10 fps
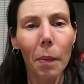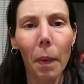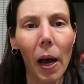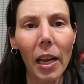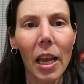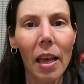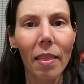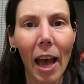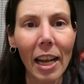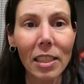But
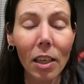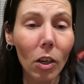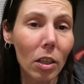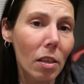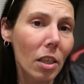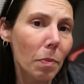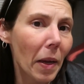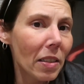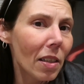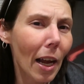that's an
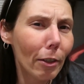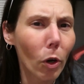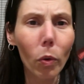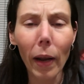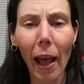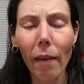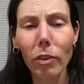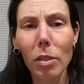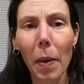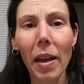expense that I don't have
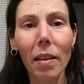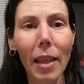to spend.